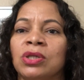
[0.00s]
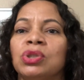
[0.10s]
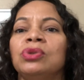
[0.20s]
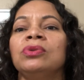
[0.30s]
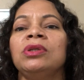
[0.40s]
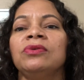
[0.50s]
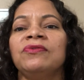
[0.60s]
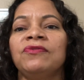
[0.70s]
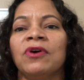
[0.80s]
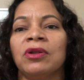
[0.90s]
Should you
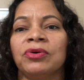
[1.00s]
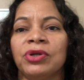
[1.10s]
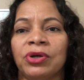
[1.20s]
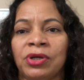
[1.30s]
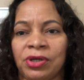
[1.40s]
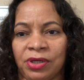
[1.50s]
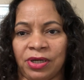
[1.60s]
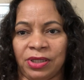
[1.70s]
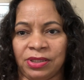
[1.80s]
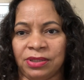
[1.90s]
follow your
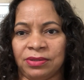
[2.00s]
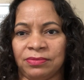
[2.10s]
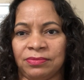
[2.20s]
heart?